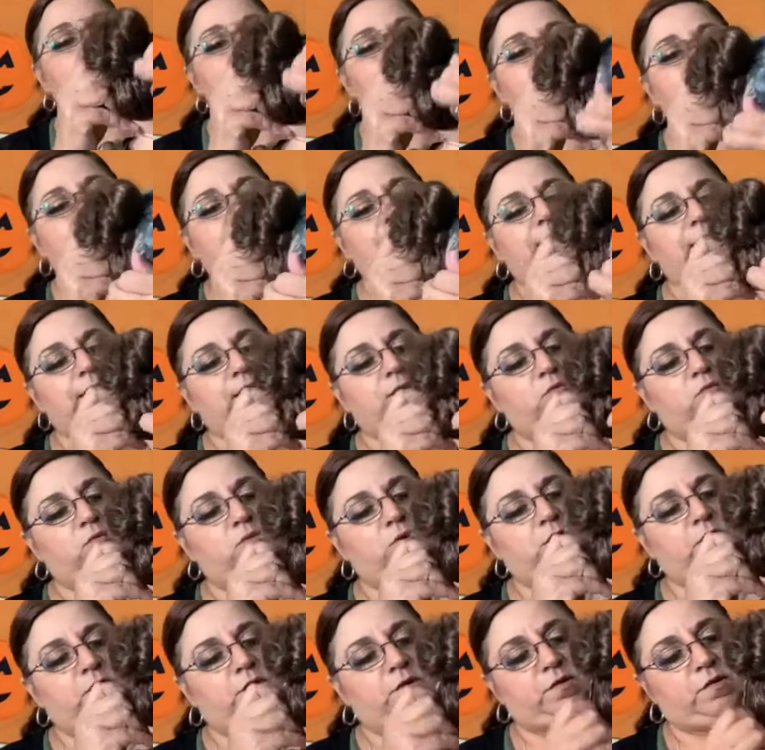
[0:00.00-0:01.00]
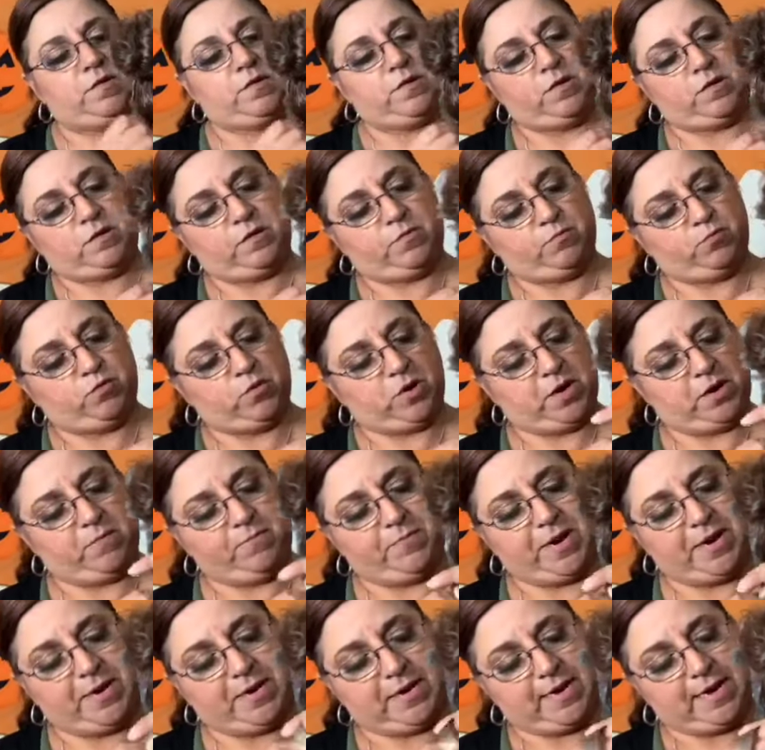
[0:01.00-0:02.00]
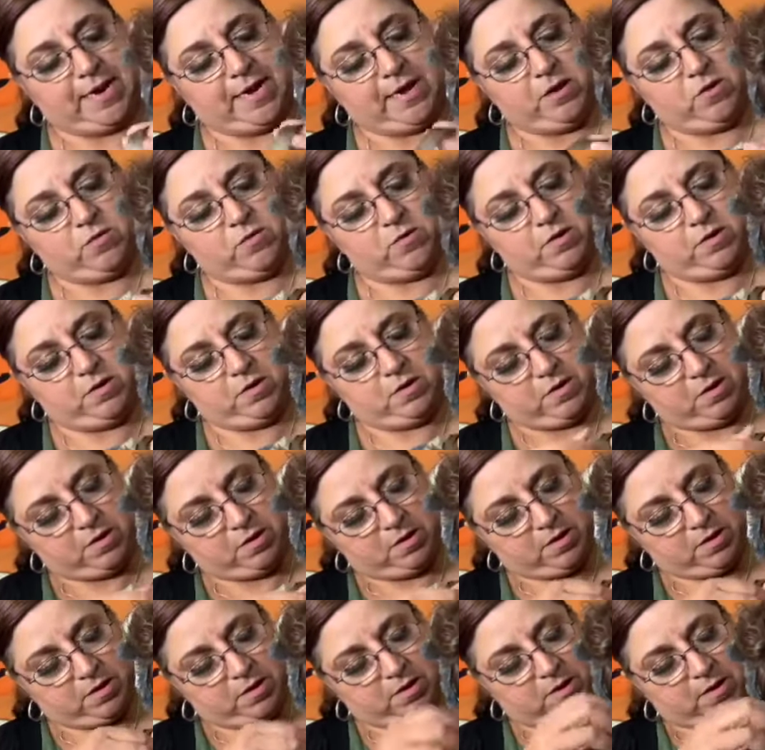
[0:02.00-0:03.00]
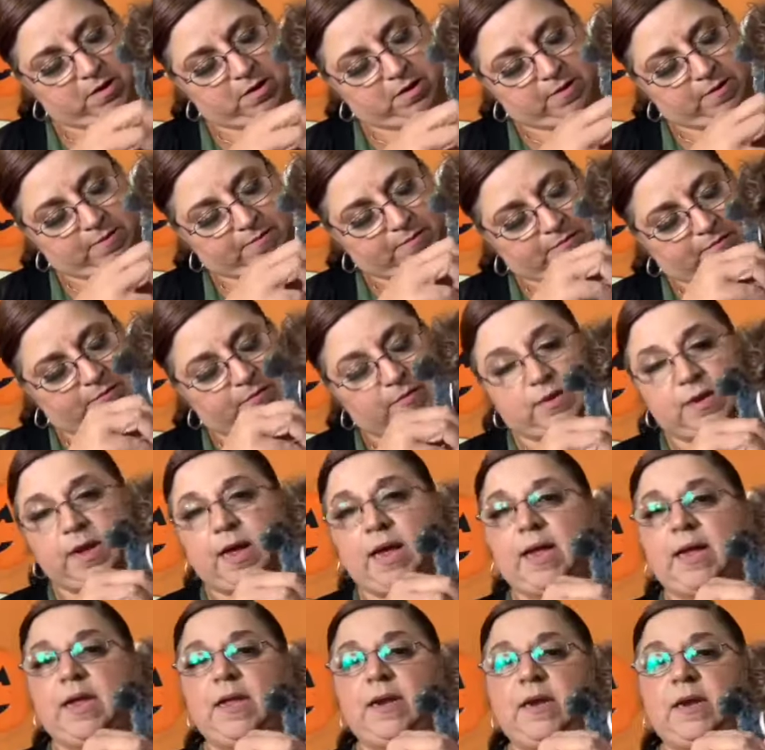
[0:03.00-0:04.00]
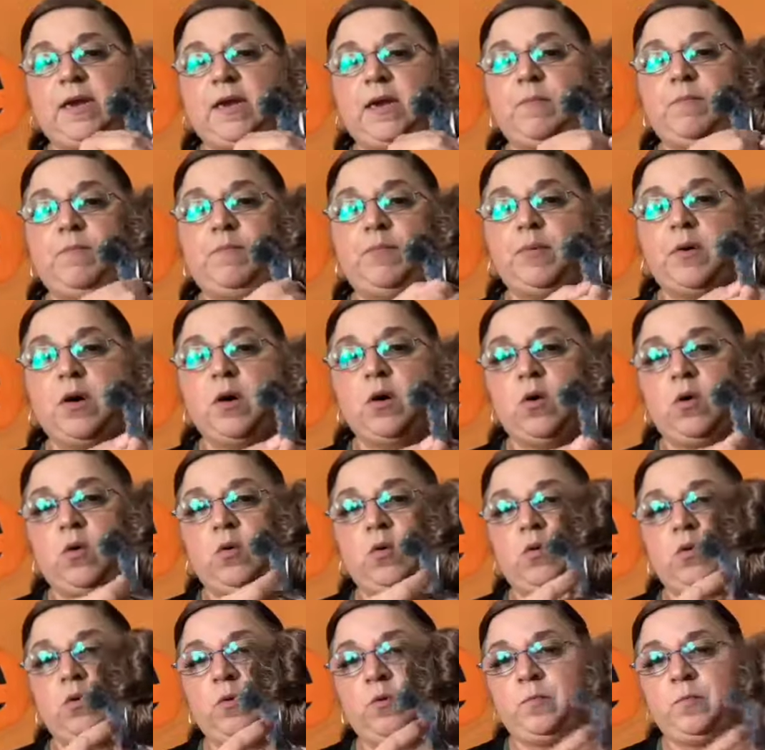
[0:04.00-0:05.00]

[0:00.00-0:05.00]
did was bring it back down and tie it in a bow.